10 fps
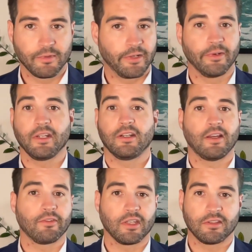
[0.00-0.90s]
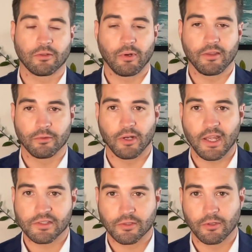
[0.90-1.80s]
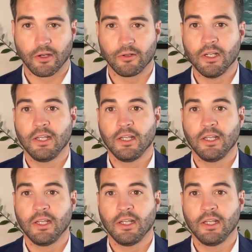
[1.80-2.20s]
They don't need to navigate their way through escrow,